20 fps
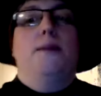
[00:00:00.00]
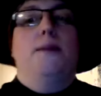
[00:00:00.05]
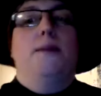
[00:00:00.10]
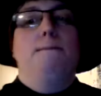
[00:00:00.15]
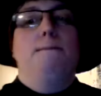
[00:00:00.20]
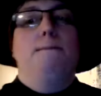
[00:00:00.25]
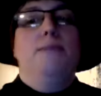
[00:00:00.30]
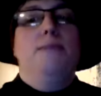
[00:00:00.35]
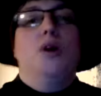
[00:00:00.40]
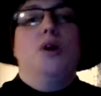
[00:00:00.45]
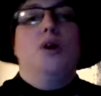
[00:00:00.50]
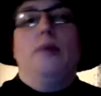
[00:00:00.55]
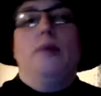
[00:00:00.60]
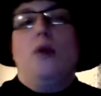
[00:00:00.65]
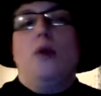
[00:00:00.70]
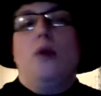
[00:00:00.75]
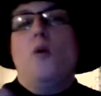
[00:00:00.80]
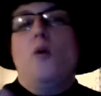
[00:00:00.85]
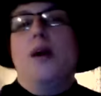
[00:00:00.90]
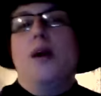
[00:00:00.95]

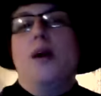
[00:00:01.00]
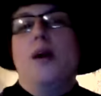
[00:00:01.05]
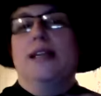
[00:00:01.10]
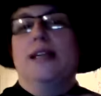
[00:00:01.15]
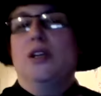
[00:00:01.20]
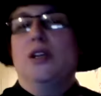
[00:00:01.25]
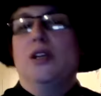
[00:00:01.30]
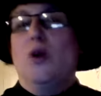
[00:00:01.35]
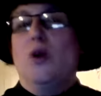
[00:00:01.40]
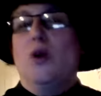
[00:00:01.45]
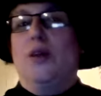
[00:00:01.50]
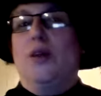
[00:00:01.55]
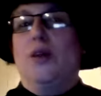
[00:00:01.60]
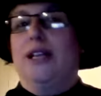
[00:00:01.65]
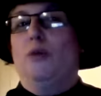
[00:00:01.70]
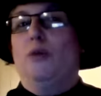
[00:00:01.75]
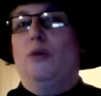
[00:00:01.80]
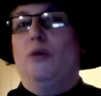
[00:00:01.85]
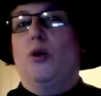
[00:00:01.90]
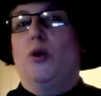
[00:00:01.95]
Mirabel wanted to know a
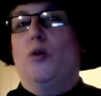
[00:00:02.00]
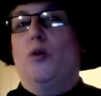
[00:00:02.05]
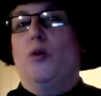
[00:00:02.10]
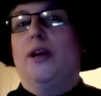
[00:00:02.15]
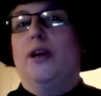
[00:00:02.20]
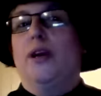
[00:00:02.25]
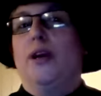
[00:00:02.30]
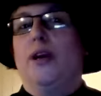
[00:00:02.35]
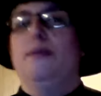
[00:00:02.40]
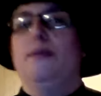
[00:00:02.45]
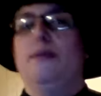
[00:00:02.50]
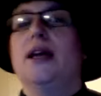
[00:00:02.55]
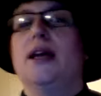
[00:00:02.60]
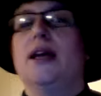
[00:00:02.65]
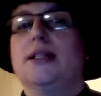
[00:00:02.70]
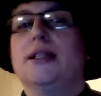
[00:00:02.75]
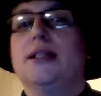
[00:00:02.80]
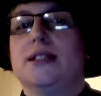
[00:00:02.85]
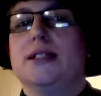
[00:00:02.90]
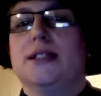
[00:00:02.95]
little more what he
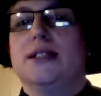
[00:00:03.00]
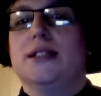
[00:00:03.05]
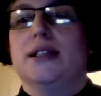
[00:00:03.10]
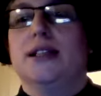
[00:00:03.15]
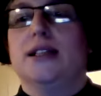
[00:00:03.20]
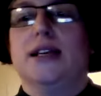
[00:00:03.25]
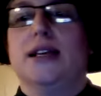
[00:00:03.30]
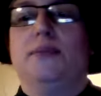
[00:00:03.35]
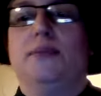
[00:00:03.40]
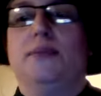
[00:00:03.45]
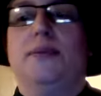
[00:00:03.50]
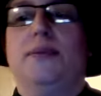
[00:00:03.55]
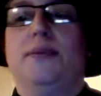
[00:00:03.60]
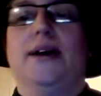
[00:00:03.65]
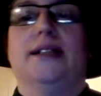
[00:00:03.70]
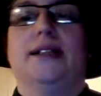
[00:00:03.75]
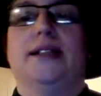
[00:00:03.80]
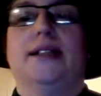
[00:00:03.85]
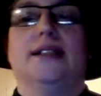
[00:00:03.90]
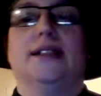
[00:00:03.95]
meant at the end,
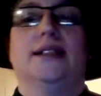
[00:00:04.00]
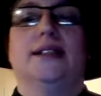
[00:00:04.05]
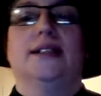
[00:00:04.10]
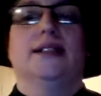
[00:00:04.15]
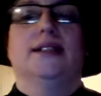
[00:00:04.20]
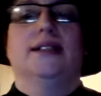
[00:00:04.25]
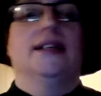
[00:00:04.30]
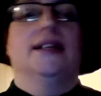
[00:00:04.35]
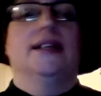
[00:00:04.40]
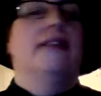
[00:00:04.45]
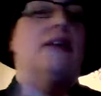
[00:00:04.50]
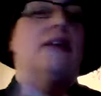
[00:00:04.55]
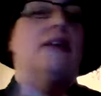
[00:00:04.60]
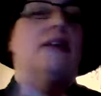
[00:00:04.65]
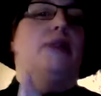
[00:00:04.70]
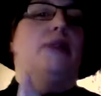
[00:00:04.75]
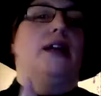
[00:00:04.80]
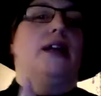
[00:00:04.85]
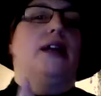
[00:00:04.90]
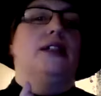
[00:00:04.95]
but she's like, I've got to
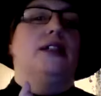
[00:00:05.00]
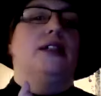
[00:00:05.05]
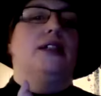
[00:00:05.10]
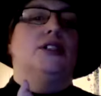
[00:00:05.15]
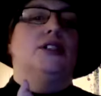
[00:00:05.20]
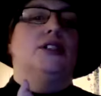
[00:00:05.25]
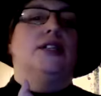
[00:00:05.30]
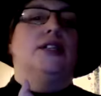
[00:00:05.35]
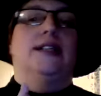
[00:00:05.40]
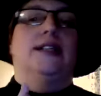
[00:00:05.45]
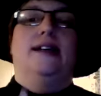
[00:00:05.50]
placate Jarek.